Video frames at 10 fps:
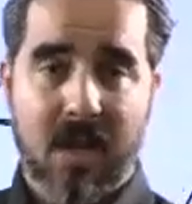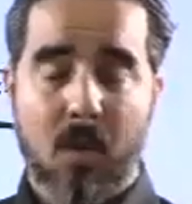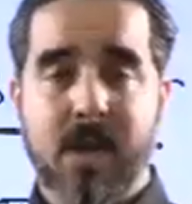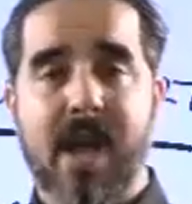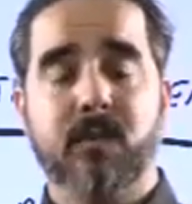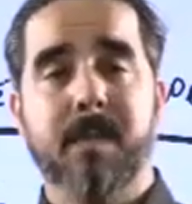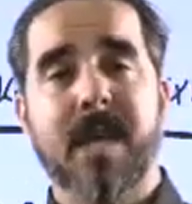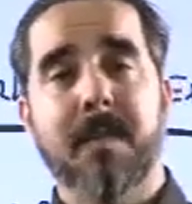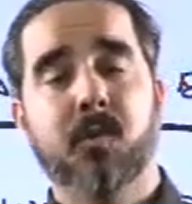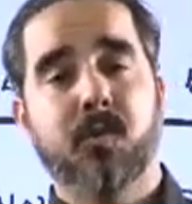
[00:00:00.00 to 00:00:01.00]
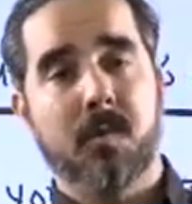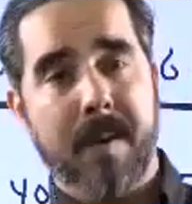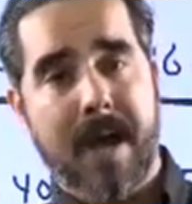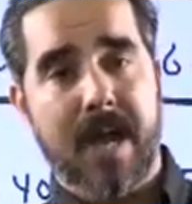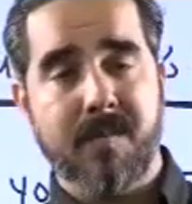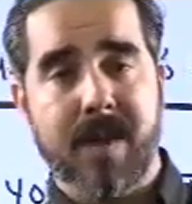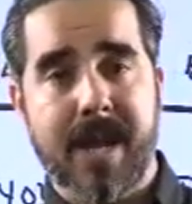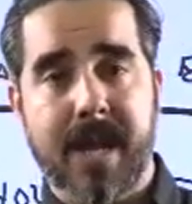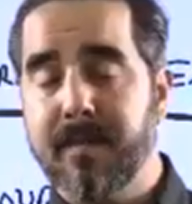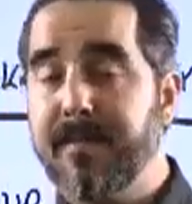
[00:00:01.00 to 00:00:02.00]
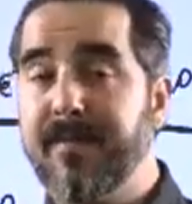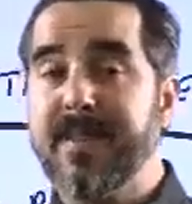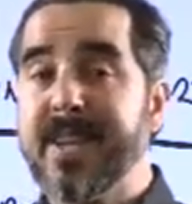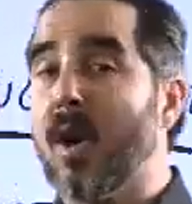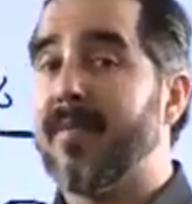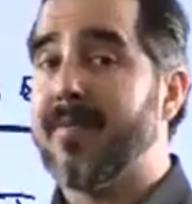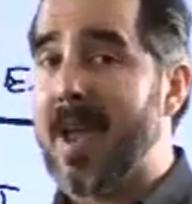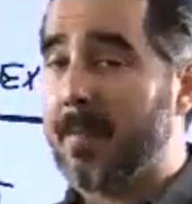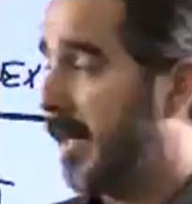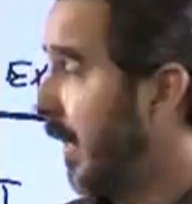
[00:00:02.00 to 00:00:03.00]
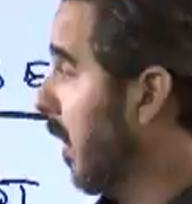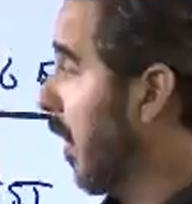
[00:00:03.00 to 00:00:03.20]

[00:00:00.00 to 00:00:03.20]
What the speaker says: We have to be able to survive and feed our family.